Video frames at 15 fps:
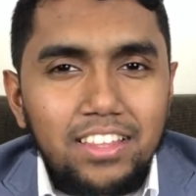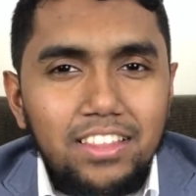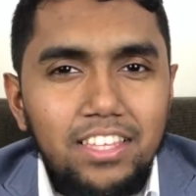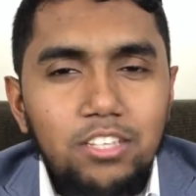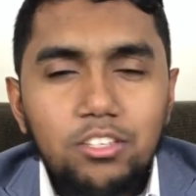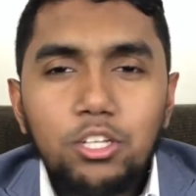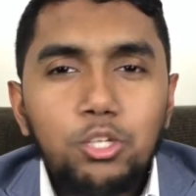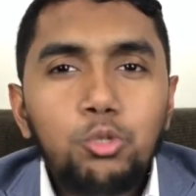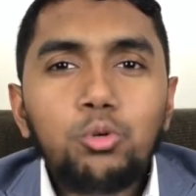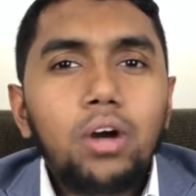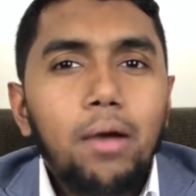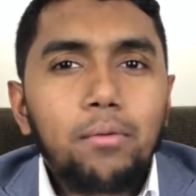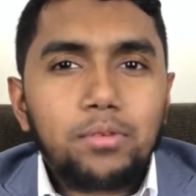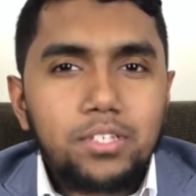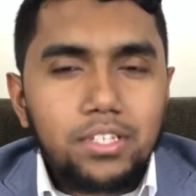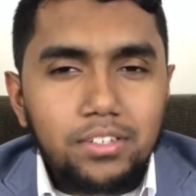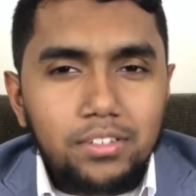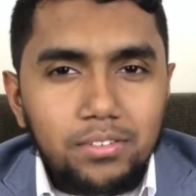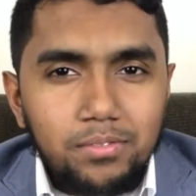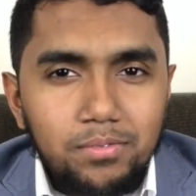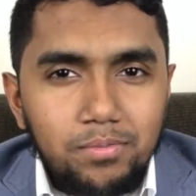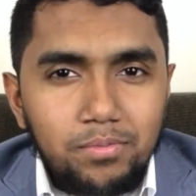There's only two options.
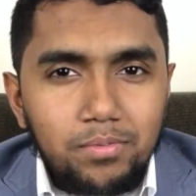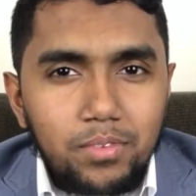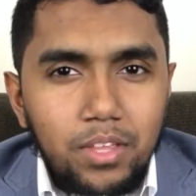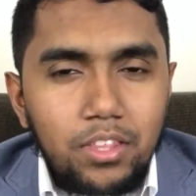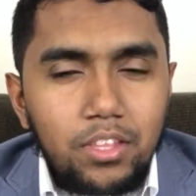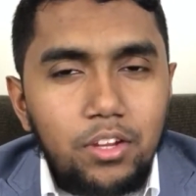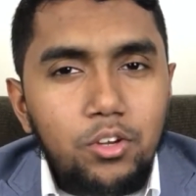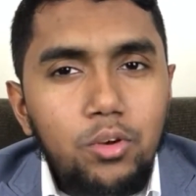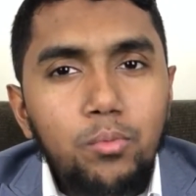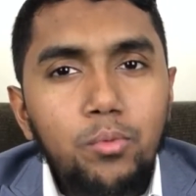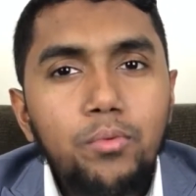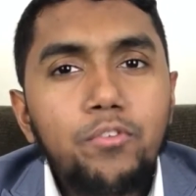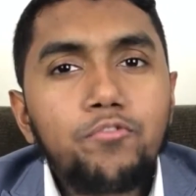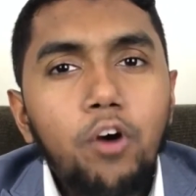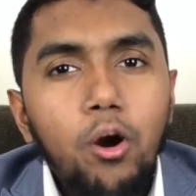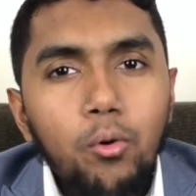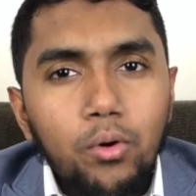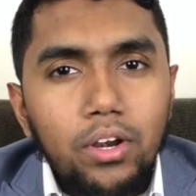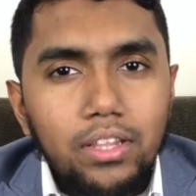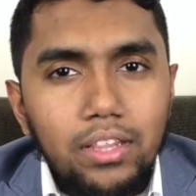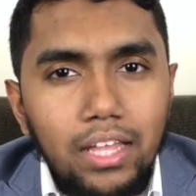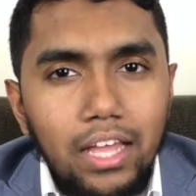Either you're moving
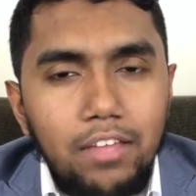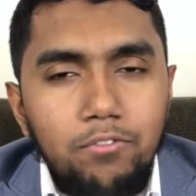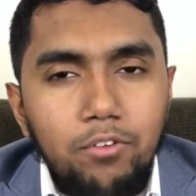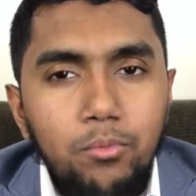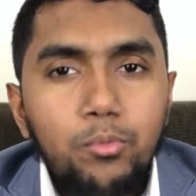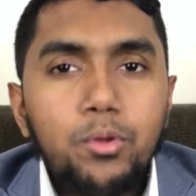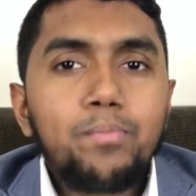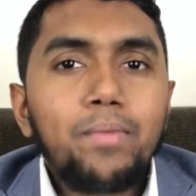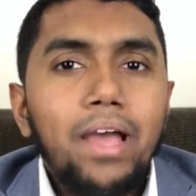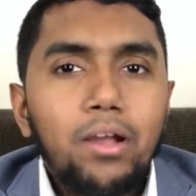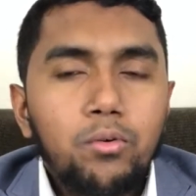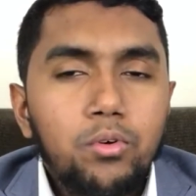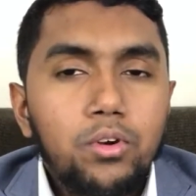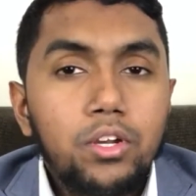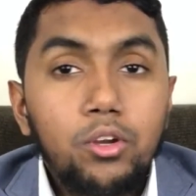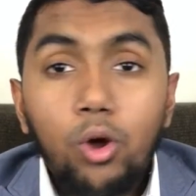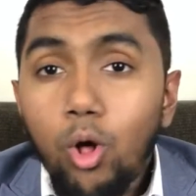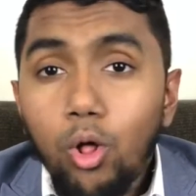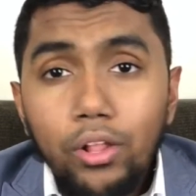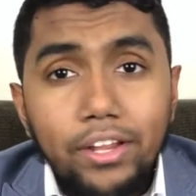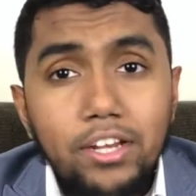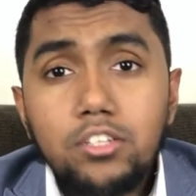forward in life or moving backward in
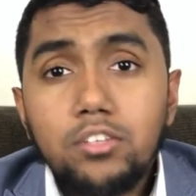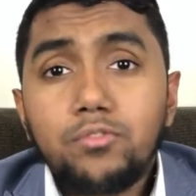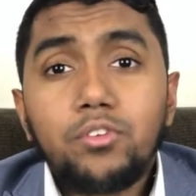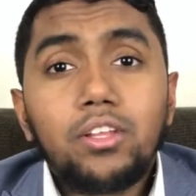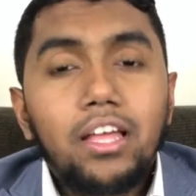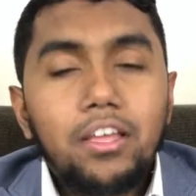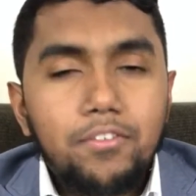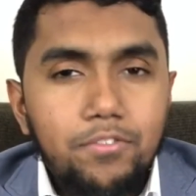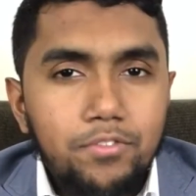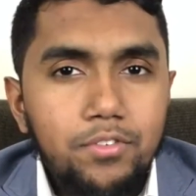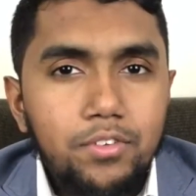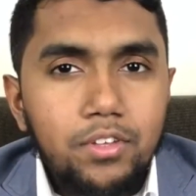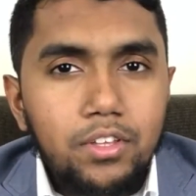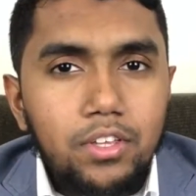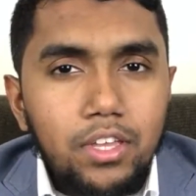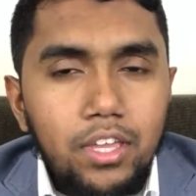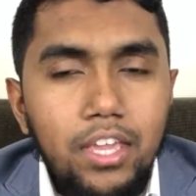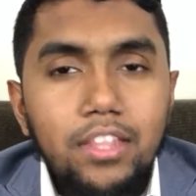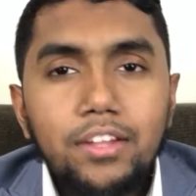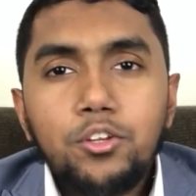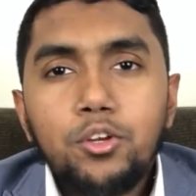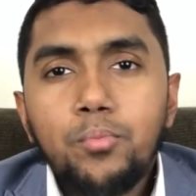all areas of your life.
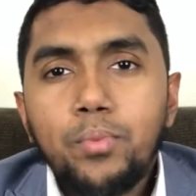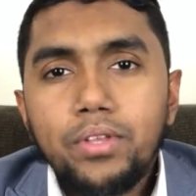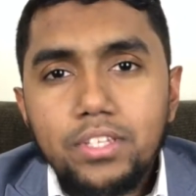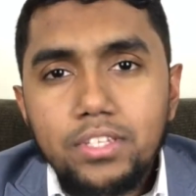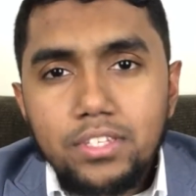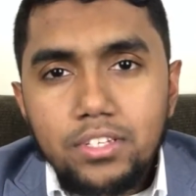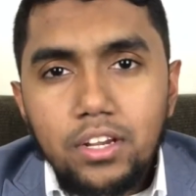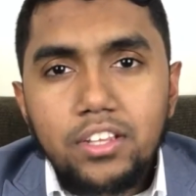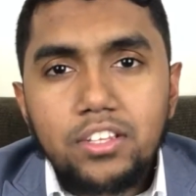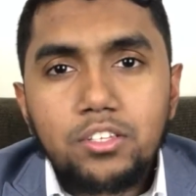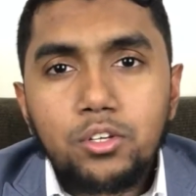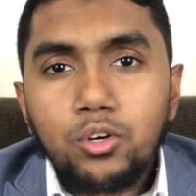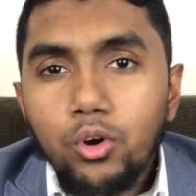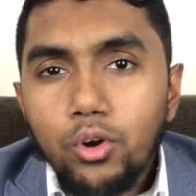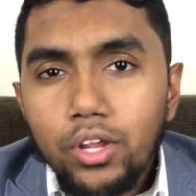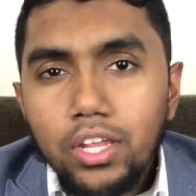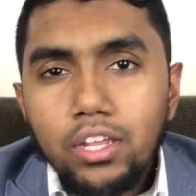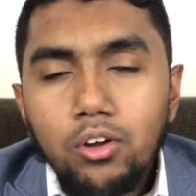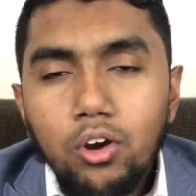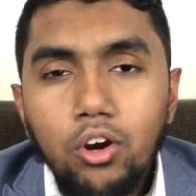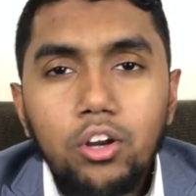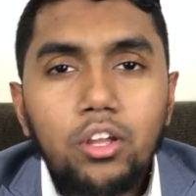Either your business is
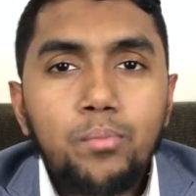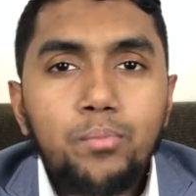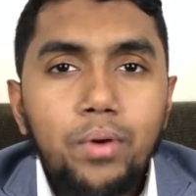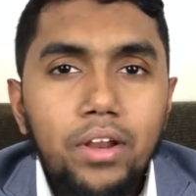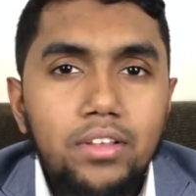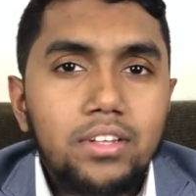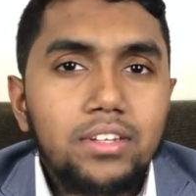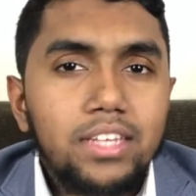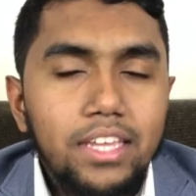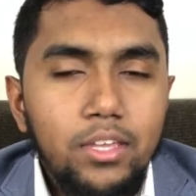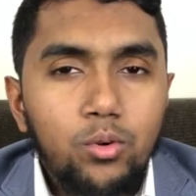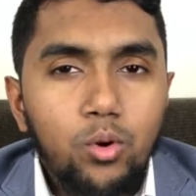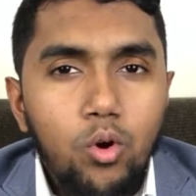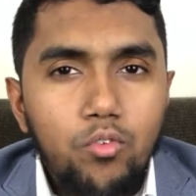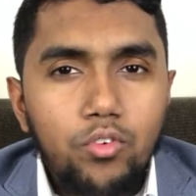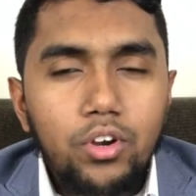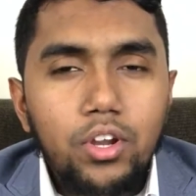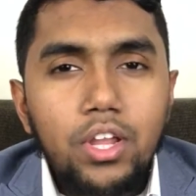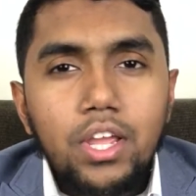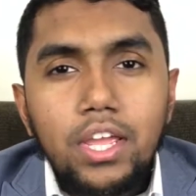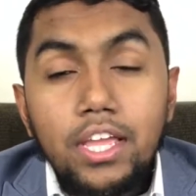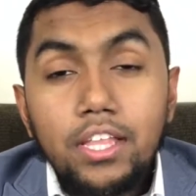growing or competitors are taking over.
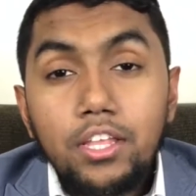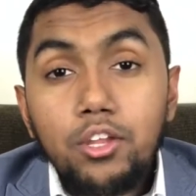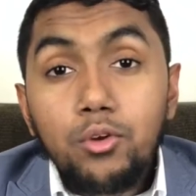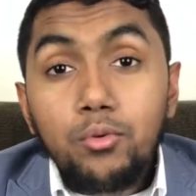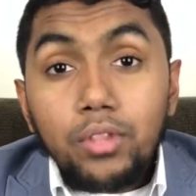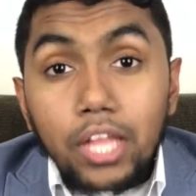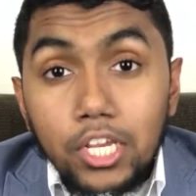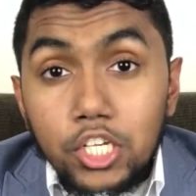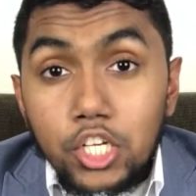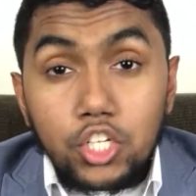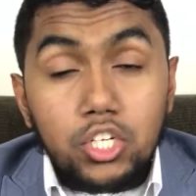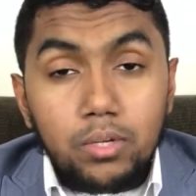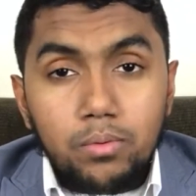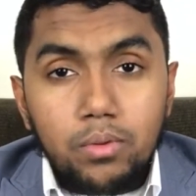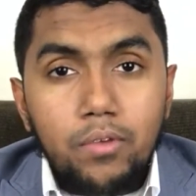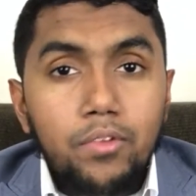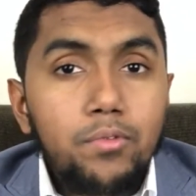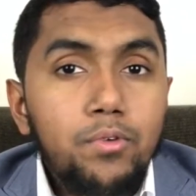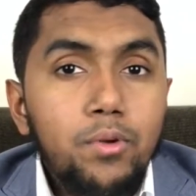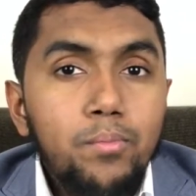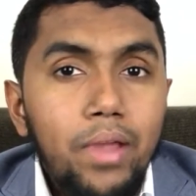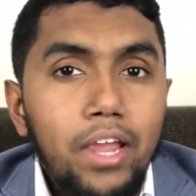Either your relationship, even
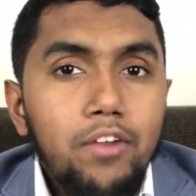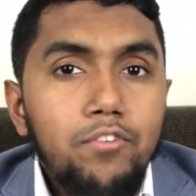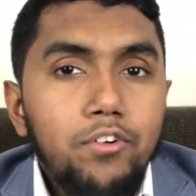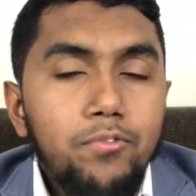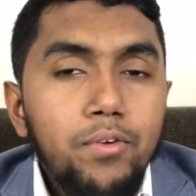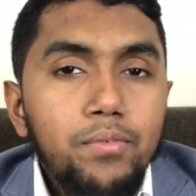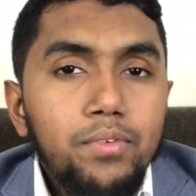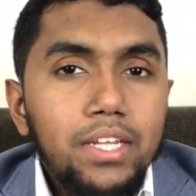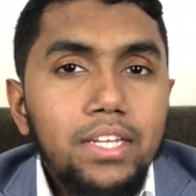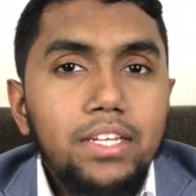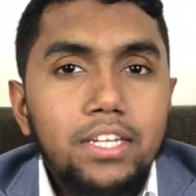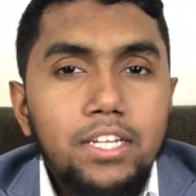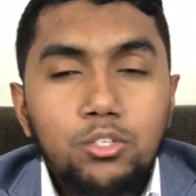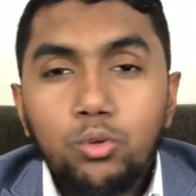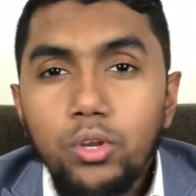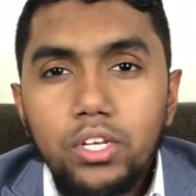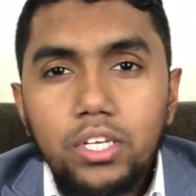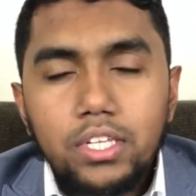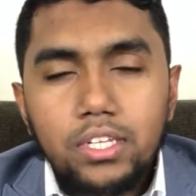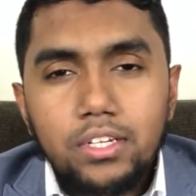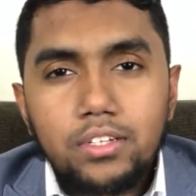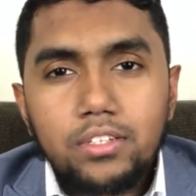if you're married for 15 years,
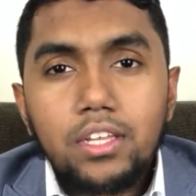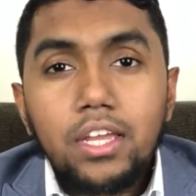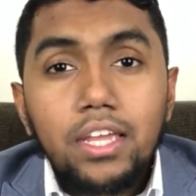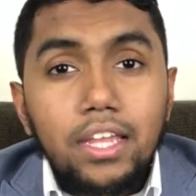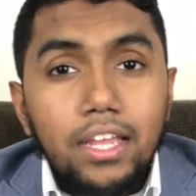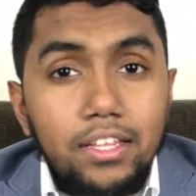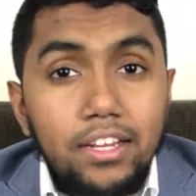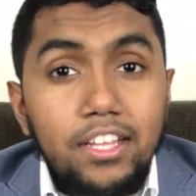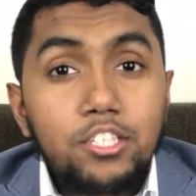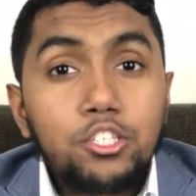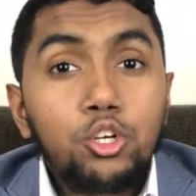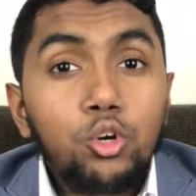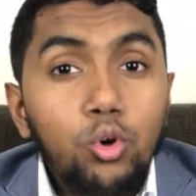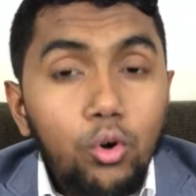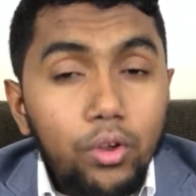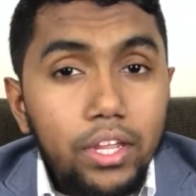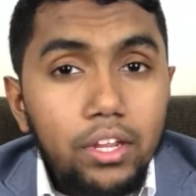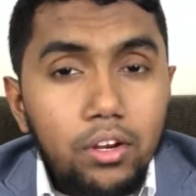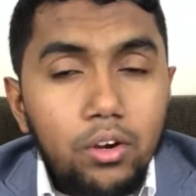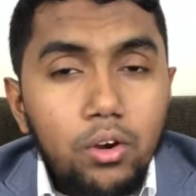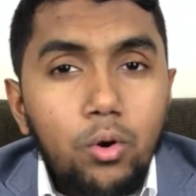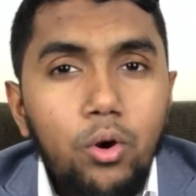20 years, either it's
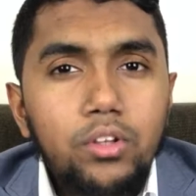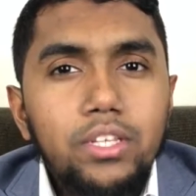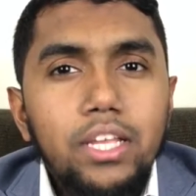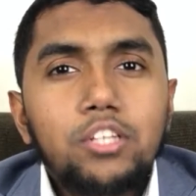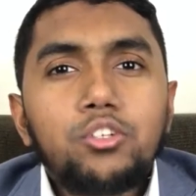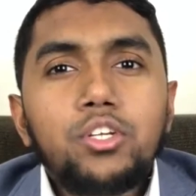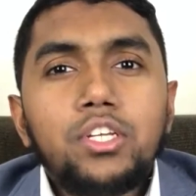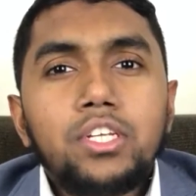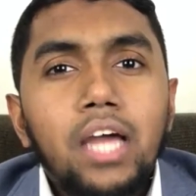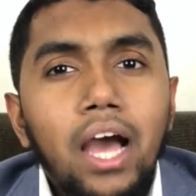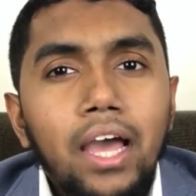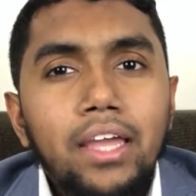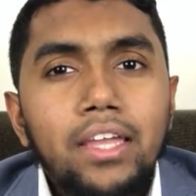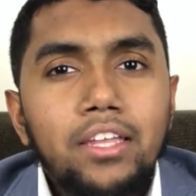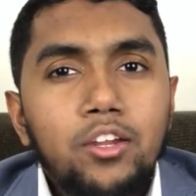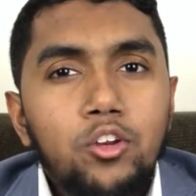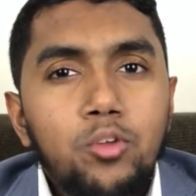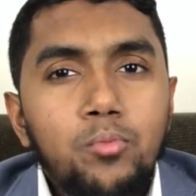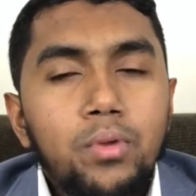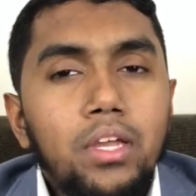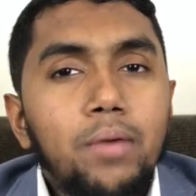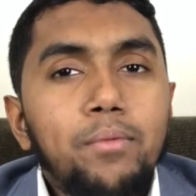growing or it's actually dying and
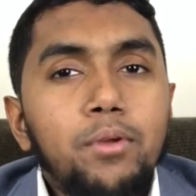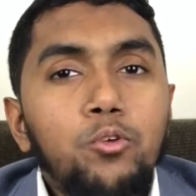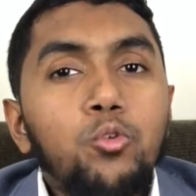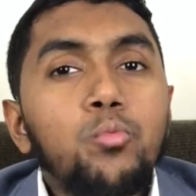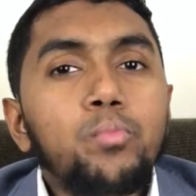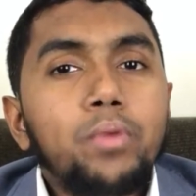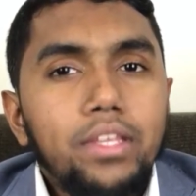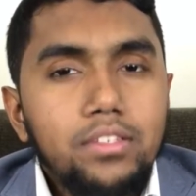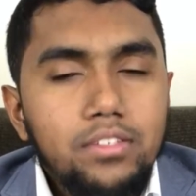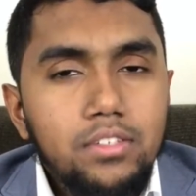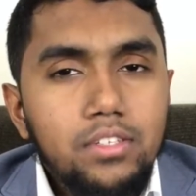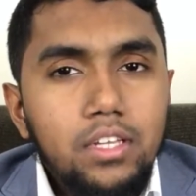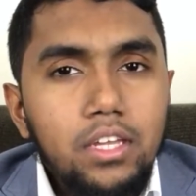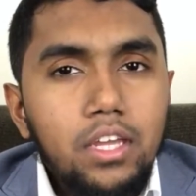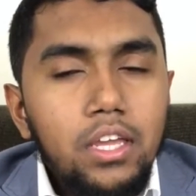you're becoming roommates.